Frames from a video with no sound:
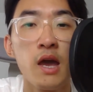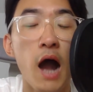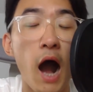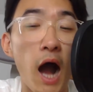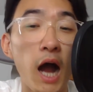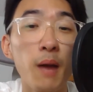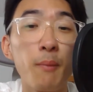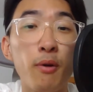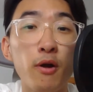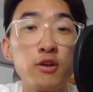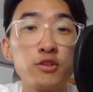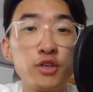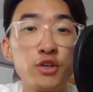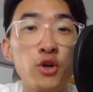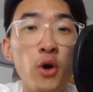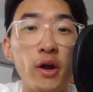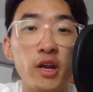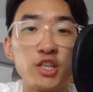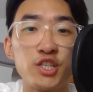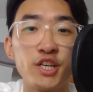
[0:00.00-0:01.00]
I personally
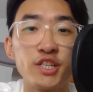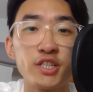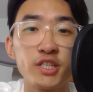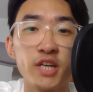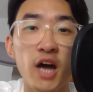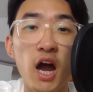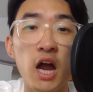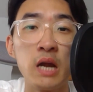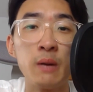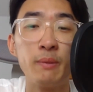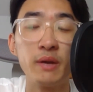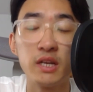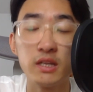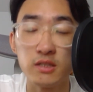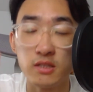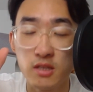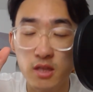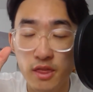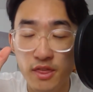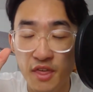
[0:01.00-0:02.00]
know how to change a tire
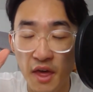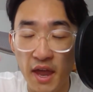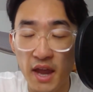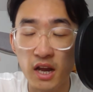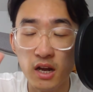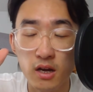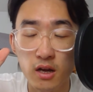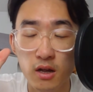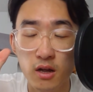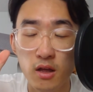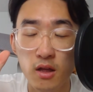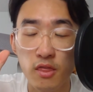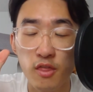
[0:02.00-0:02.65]
because thank